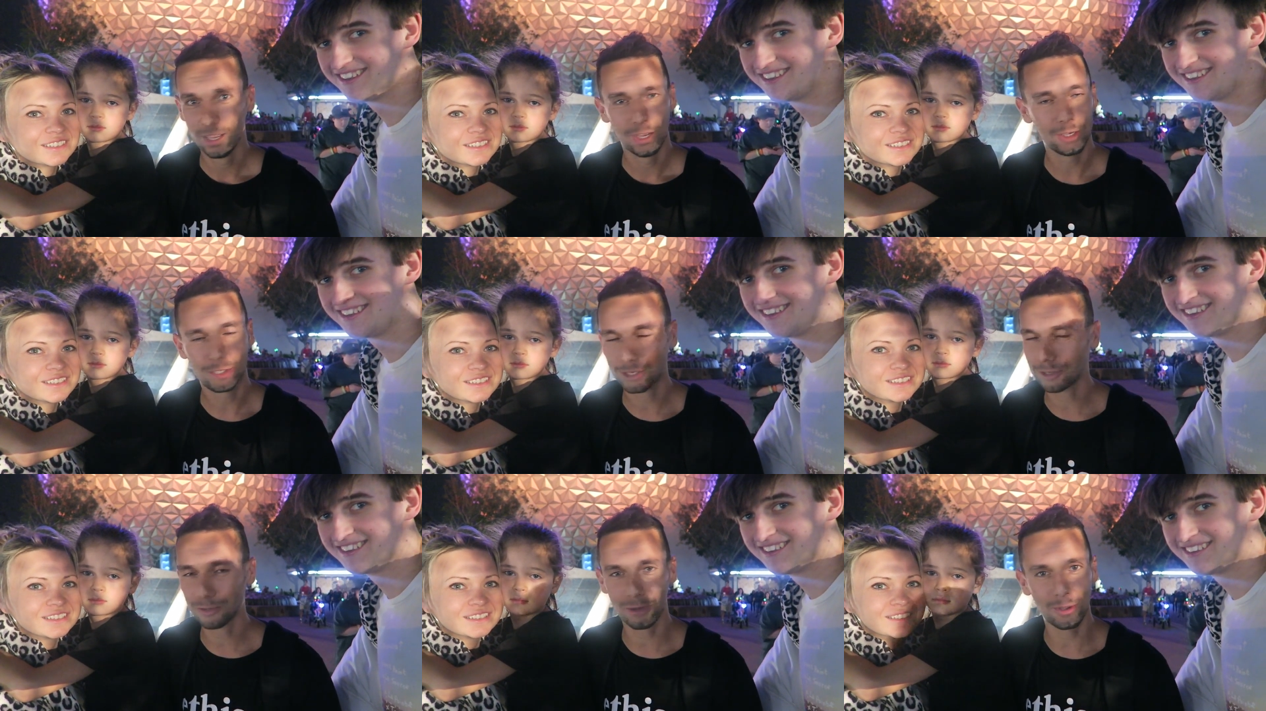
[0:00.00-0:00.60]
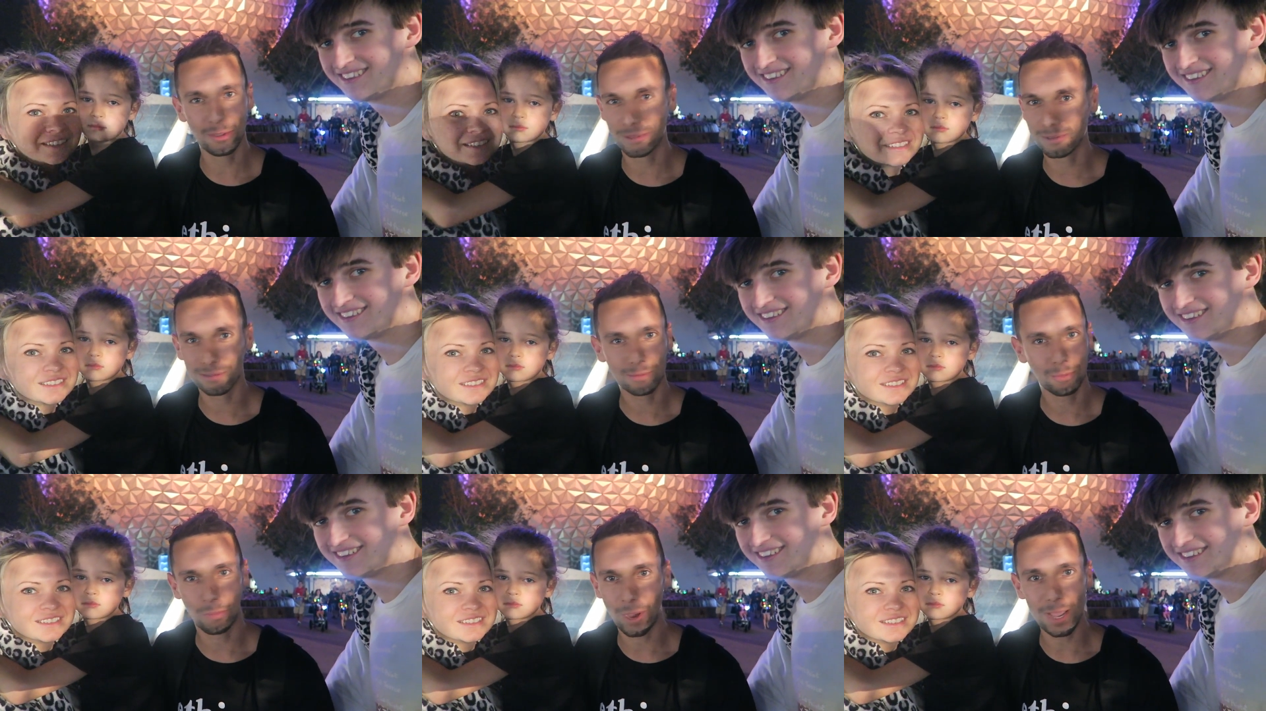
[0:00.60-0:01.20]
Speaker 1: who's just gone
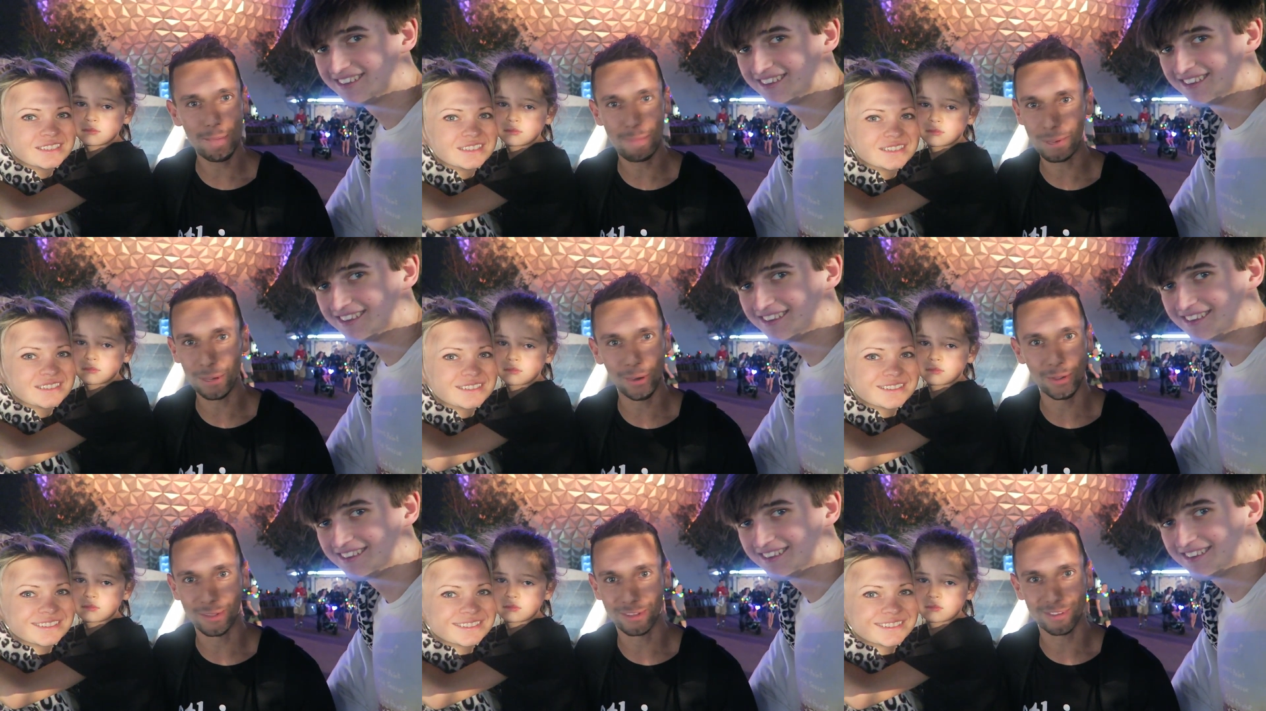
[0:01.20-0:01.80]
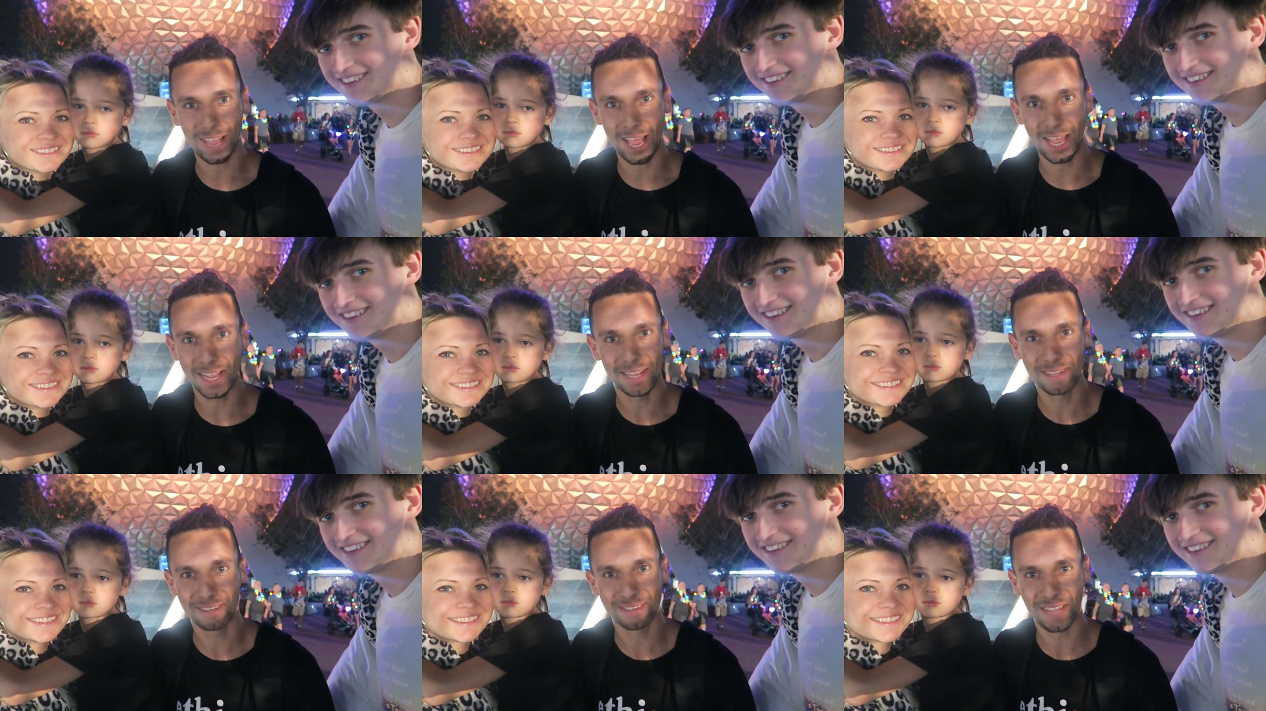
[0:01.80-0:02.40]
way beyond sa
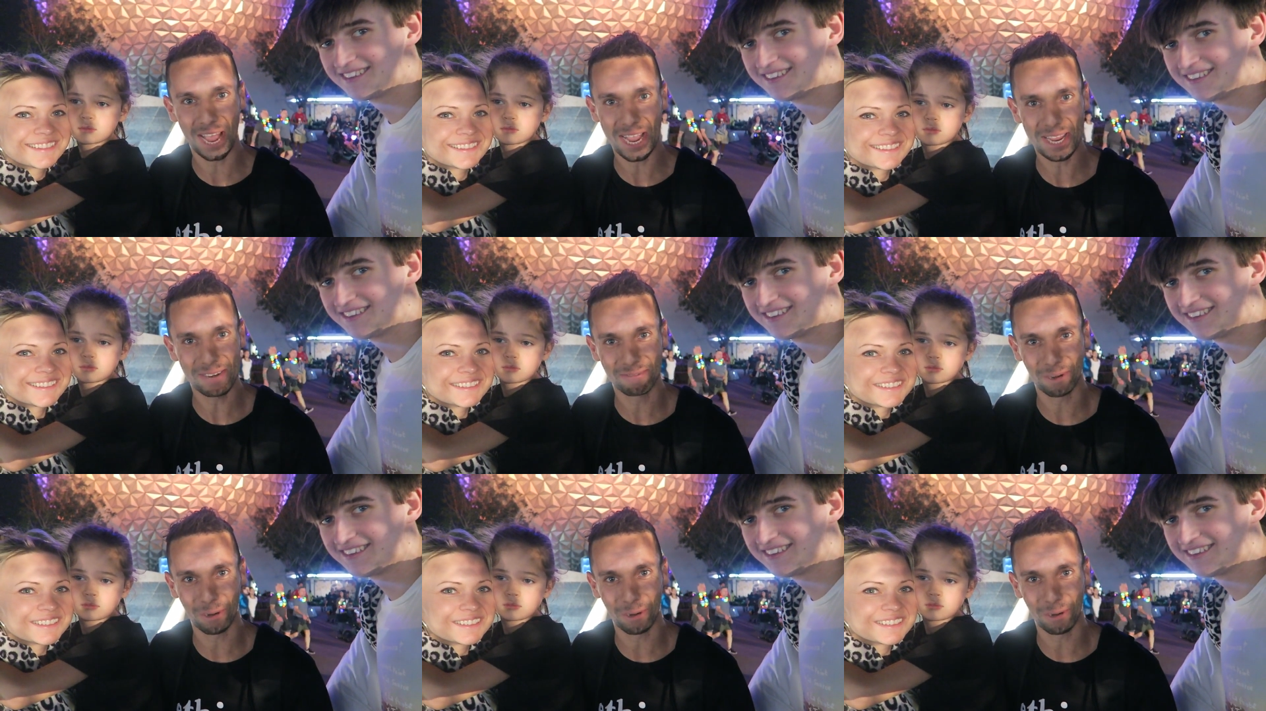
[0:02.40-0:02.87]
sane